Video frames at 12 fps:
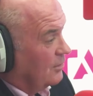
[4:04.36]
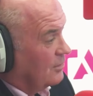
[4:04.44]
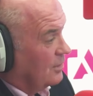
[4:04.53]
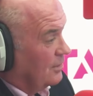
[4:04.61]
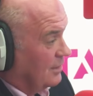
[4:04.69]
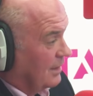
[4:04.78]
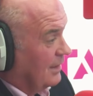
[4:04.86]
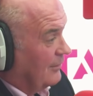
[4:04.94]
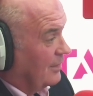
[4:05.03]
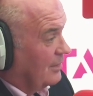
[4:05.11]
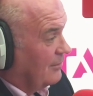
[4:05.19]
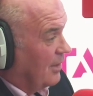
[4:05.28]
those
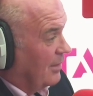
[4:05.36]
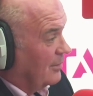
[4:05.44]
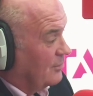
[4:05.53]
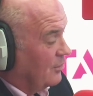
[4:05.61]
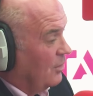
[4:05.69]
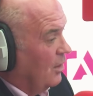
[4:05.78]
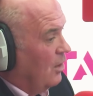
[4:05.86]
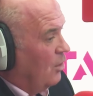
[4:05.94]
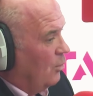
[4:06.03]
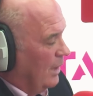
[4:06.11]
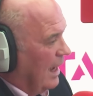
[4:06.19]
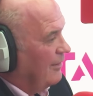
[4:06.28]
significant environments. So
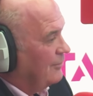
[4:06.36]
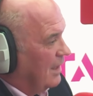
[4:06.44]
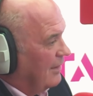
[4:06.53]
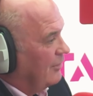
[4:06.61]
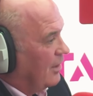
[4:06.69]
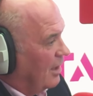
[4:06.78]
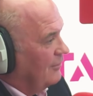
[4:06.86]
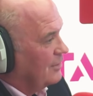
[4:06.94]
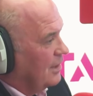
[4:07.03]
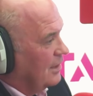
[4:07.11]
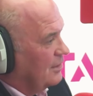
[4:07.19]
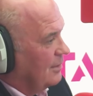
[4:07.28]
we have to have a
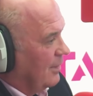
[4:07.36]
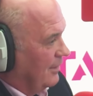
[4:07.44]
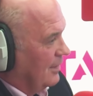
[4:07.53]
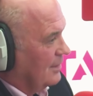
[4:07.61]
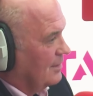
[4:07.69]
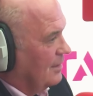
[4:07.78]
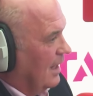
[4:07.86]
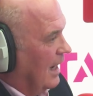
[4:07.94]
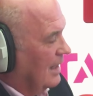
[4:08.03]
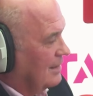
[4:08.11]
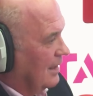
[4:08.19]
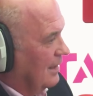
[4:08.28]
conversation about this
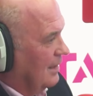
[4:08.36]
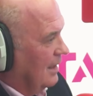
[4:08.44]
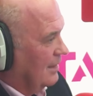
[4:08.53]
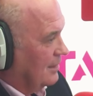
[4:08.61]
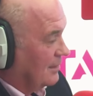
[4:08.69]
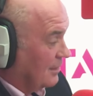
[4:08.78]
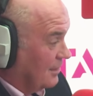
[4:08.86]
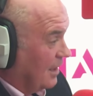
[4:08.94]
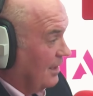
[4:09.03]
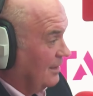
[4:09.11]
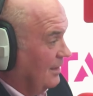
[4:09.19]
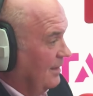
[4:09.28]
as a
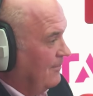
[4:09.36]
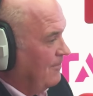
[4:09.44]
society,